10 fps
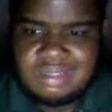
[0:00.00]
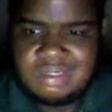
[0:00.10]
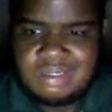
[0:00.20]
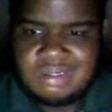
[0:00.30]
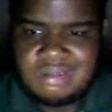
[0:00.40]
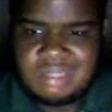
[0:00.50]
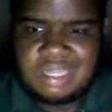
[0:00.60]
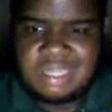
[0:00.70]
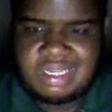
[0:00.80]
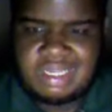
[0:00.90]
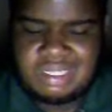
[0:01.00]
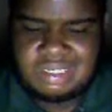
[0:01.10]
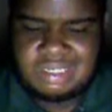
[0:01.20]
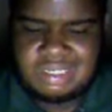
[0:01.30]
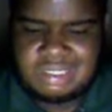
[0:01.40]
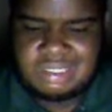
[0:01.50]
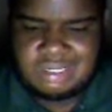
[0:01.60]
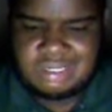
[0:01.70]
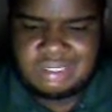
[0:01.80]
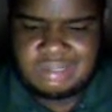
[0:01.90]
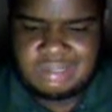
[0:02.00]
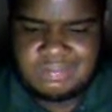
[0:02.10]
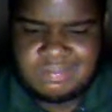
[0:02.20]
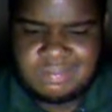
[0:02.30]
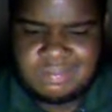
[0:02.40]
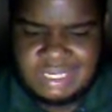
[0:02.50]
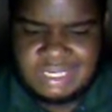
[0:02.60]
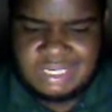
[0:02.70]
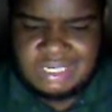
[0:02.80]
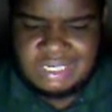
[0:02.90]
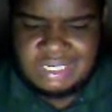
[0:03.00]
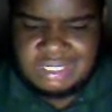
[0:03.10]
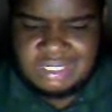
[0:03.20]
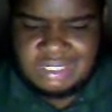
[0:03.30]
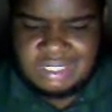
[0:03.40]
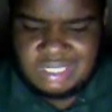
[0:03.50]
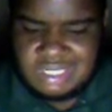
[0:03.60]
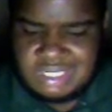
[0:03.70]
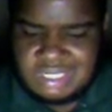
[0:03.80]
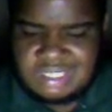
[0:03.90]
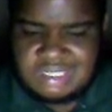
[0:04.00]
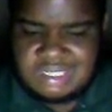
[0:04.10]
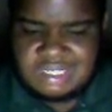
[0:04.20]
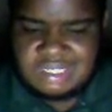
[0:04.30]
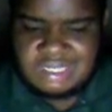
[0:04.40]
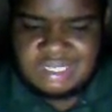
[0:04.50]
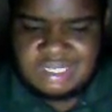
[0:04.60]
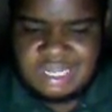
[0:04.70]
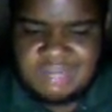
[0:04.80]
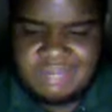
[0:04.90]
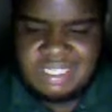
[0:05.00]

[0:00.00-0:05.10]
Go on Wikipedia, figure out what it's for, where to count, and play.